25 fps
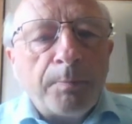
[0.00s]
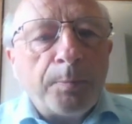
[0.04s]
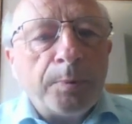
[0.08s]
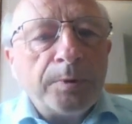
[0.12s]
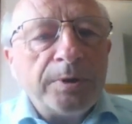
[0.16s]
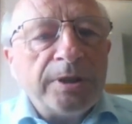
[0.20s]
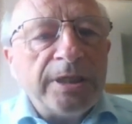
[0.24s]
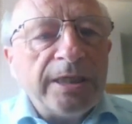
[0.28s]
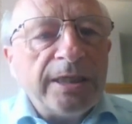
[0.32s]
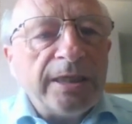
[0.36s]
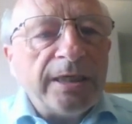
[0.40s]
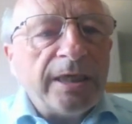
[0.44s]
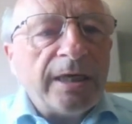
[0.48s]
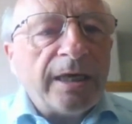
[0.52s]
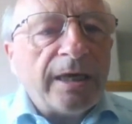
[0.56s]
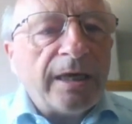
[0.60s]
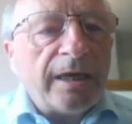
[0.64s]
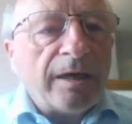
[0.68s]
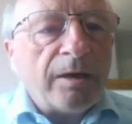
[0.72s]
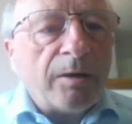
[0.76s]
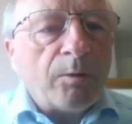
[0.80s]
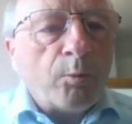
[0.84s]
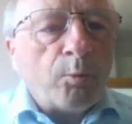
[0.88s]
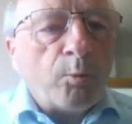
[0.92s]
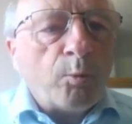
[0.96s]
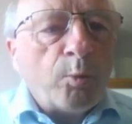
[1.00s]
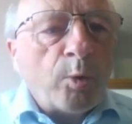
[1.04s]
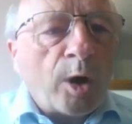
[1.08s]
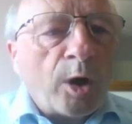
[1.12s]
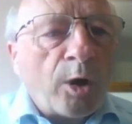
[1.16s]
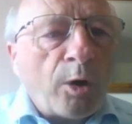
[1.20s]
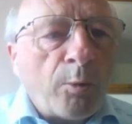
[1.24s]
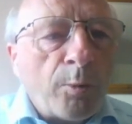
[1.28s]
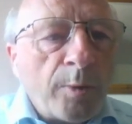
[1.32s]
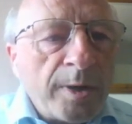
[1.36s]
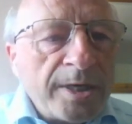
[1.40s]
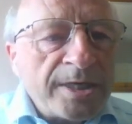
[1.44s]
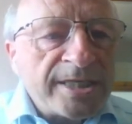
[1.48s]
But we
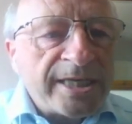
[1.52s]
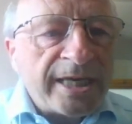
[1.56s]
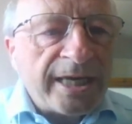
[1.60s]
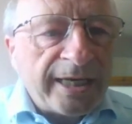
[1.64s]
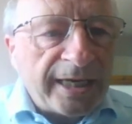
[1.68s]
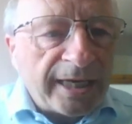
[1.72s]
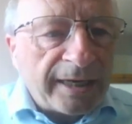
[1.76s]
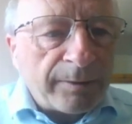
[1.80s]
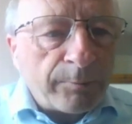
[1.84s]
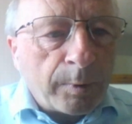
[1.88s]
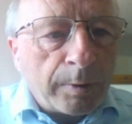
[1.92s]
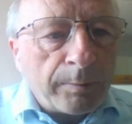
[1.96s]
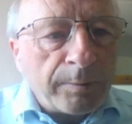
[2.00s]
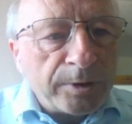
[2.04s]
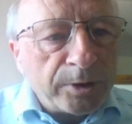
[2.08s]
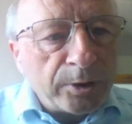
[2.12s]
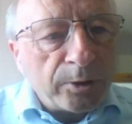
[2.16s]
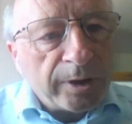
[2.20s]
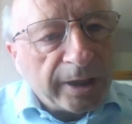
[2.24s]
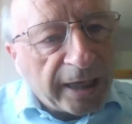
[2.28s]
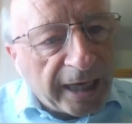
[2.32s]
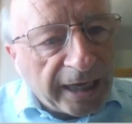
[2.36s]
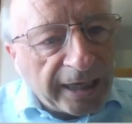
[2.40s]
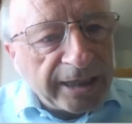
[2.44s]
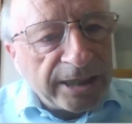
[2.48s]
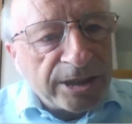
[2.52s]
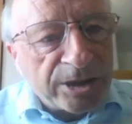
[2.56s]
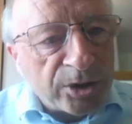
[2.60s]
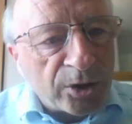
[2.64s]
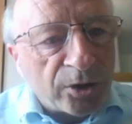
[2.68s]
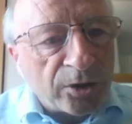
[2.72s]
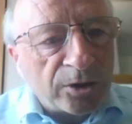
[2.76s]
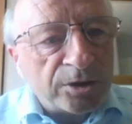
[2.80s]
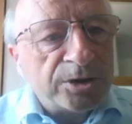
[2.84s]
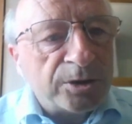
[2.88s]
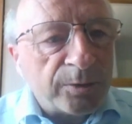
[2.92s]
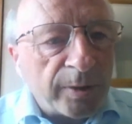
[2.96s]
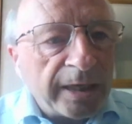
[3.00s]
always say when we're doing any
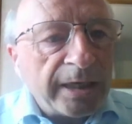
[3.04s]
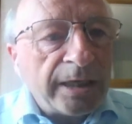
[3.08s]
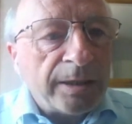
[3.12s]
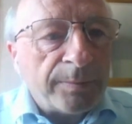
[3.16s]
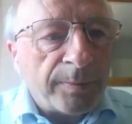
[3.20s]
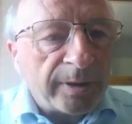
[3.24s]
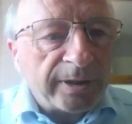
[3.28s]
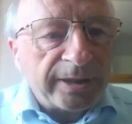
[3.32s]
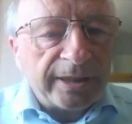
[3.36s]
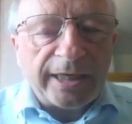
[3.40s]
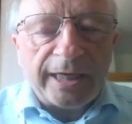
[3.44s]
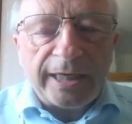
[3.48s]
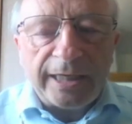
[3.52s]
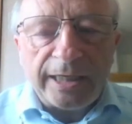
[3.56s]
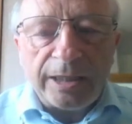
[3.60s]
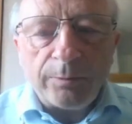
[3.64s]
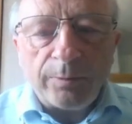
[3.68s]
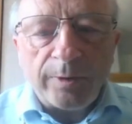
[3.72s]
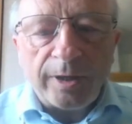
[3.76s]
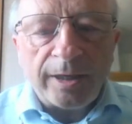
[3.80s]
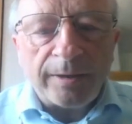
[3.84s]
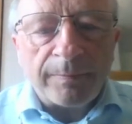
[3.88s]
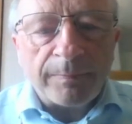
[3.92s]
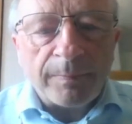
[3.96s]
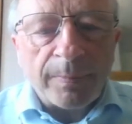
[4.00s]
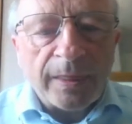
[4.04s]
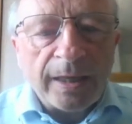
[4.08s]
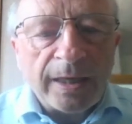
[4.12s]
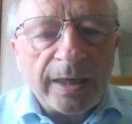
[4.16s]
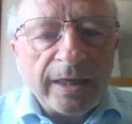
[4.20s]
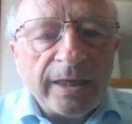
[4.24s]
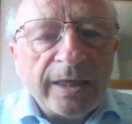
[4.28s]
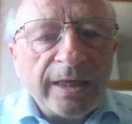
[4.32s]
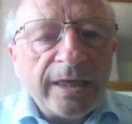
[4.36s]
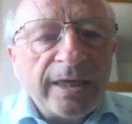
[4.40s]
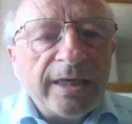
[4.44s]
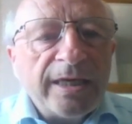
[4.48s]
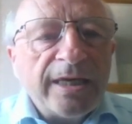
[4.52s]
talk to anybody anywhere
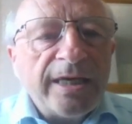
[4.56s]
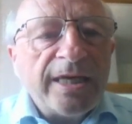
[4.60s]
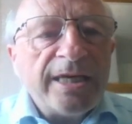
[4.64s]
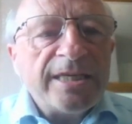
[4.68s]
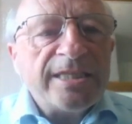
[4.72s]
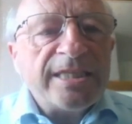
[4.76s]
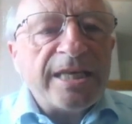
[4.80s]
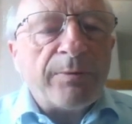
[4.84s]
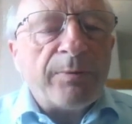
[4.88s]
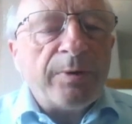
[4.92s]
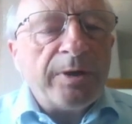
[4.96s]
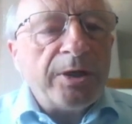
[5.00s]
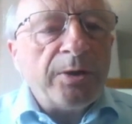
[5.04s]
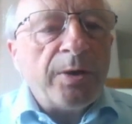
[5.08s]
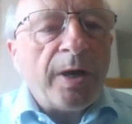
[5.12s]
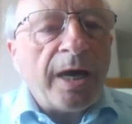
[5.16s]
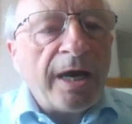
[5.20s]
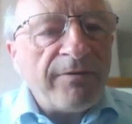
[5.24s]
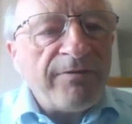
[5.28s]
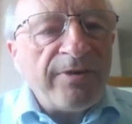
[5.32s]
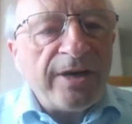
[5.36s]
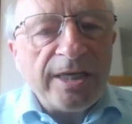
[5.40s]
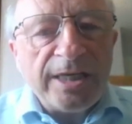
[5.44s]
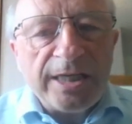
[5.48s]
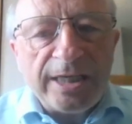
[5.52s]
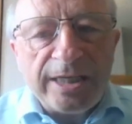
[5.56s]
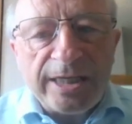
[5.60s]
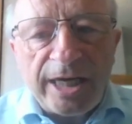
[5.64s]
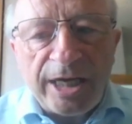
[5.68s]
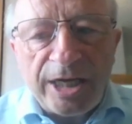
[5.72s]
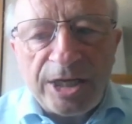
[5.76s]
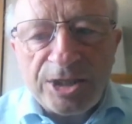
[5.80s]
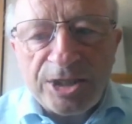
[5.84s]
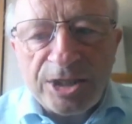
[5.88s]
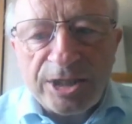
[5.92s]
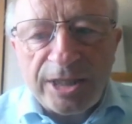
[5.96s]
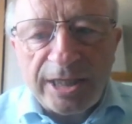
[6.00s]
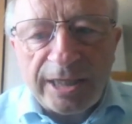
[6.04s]
is that when you have
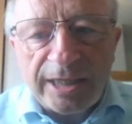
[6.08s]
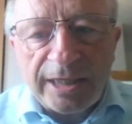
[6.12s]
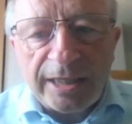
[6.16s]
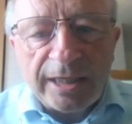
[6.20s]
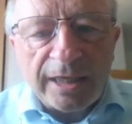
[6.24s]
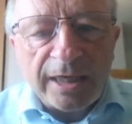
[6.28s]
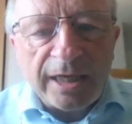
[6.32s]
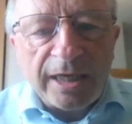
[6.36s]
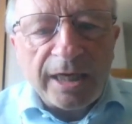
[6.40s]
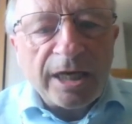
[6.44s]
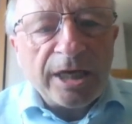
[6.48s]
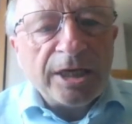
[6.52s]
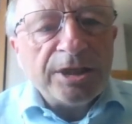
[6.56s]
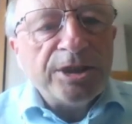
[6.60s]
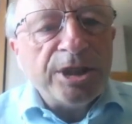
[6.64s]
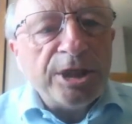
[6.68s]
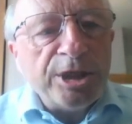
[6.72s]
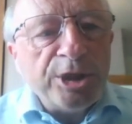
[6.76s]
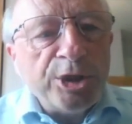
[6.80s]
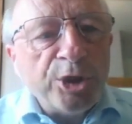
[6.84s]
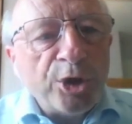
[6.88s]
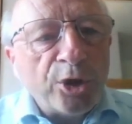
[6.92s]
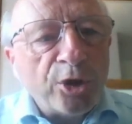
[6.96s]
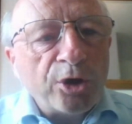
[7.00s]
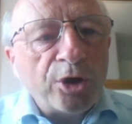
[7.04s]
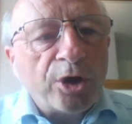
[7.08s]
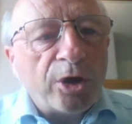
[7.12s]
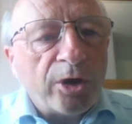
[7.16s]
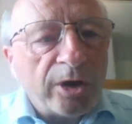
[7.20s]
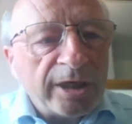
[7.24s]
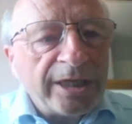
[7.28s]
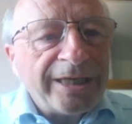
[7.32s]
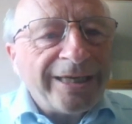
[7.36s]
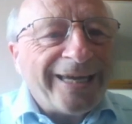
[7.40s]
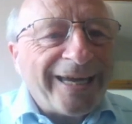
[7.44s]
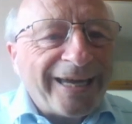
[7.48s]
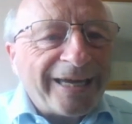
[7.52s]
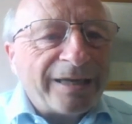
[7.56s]
ADHD, the younger
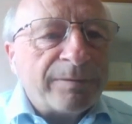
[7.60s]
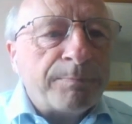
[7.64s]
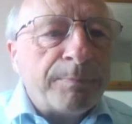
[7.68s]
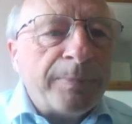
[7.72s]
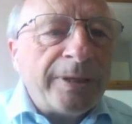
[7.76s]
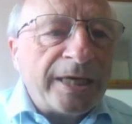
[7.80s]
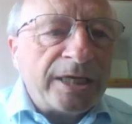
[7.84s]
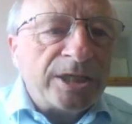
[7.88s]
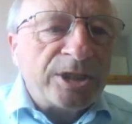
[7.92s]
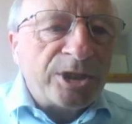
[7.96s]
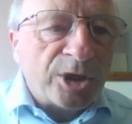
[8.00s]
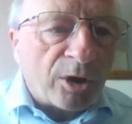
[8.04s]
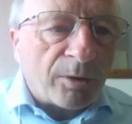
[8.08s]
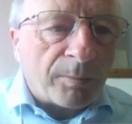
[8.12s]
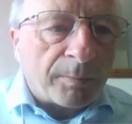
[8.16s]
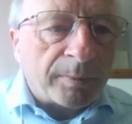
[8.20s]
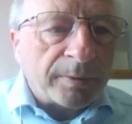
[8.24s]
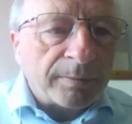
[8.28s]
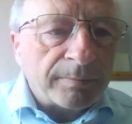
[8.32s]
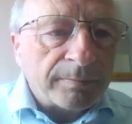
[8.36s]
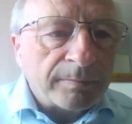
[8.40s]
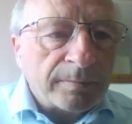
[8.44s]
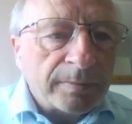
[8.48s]
it can get picked up,